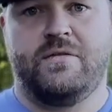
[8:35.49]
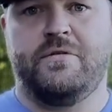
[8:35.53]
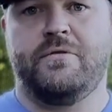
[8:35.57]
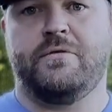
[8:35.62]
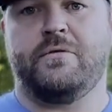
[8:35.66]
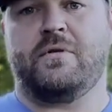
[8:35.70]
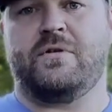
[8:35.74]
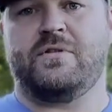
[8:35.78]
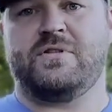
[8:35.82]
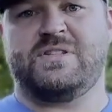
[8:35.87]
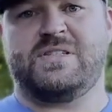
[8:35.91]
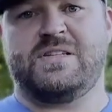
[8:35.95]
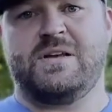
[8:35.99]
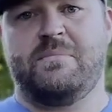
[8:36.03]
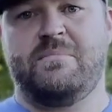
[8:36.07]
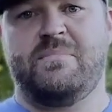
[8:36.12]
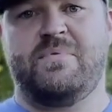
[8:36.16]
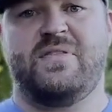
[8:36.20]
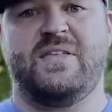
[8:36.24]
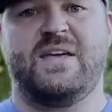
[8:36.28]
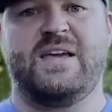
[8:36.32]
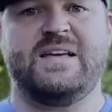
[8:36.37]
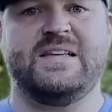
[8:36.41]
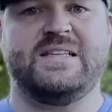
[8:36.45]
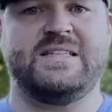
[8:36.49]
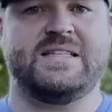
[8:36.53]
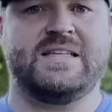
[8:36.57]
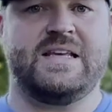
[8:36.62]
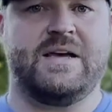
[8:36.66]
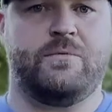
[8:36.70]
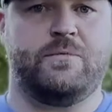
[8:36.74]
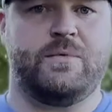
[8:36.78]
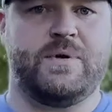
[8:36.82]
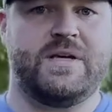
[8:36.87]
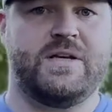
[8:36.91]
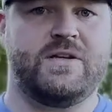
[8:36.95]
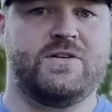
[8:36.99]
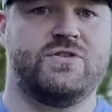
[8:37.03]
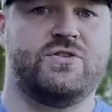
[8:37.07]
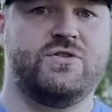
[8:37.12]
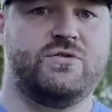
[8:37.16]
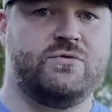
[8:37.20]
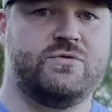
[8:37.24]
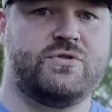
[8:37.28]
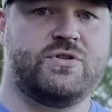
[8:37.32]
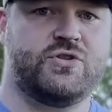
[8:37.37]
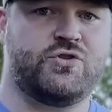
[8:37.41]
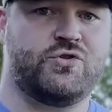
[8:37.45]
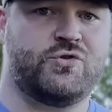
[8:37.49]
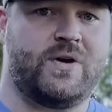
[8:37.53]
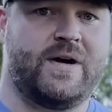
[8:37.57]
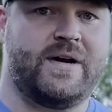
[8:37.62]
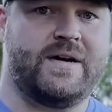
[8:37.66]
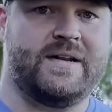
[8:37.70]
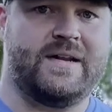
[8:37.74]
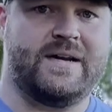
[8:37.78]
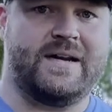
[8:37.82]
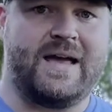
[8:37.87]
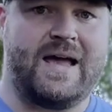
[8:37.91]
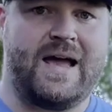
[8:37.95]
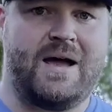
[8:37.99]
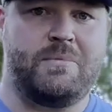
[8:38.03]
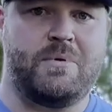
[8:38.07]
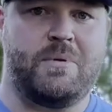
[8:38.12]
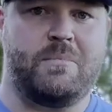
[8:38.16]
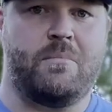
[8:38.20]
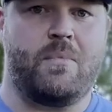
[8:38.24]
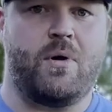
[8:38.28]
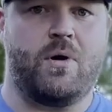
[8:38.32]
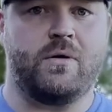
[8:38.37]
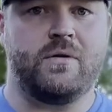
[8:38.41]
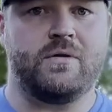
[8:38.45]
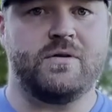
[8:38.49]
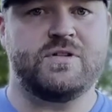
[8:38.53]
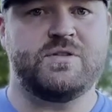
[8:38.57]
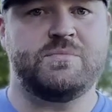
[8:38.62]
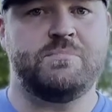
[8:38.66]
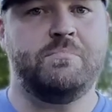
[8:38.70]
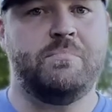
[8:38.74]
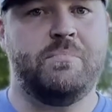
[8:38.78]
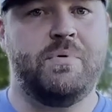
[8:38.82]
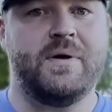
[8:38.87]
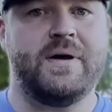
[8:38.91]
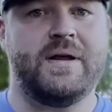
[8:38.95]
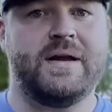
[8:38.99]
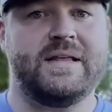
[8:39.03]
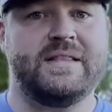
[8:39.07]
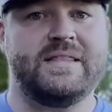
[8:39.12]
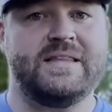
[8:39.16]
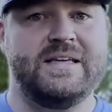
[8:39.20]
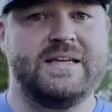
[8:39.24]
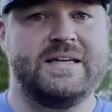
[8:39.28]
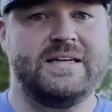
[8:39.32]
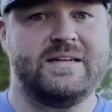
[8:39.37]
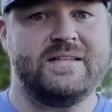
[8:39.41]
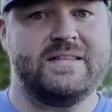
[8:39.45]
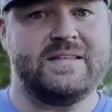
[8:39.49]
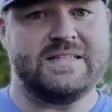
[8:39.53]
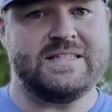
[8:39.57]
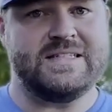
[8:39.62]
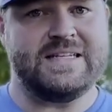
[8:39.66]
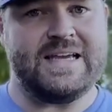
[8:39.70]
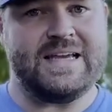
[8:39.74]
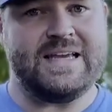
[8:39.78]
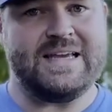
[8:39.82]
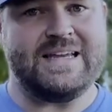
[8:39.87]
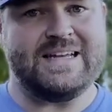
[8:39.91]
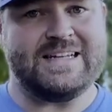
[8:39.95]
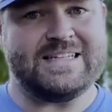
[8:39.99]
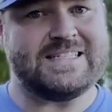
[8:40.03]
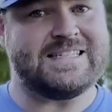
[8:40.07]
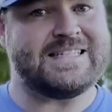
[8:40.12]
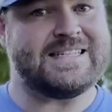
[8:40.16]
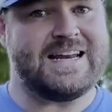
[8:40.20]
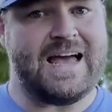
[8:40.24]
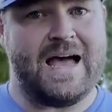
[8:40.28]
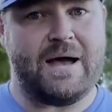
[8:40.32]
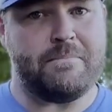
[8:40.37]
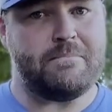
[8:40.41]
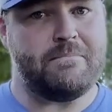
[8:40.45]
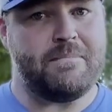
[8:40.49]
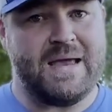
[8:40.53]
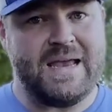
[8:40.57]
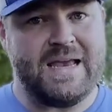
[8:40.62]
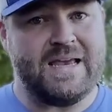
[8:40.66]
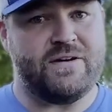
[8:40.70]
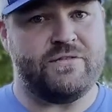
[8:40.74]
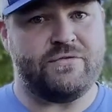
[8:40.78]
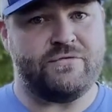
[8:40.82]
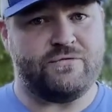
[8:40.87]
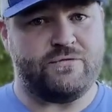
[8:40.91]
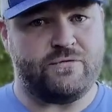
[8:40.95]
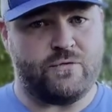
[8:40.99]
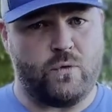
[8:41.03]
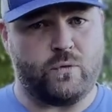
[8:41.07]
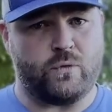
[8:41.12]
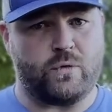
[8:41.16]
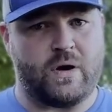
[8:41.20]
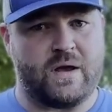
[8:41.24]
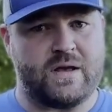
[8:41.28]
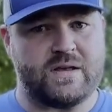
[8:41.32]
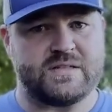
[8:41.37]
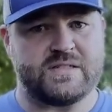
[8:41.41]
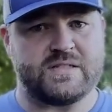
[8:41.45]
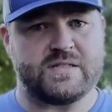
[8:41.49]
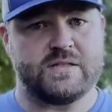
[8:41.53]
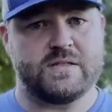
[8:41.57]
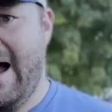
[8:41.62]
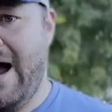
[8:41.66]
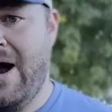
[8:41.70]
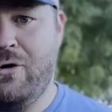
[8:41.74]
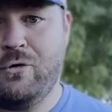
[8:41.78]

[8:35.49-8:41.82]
There are some things that we can do to try to inhabit Mars, but at the end of the day, it's not made for us.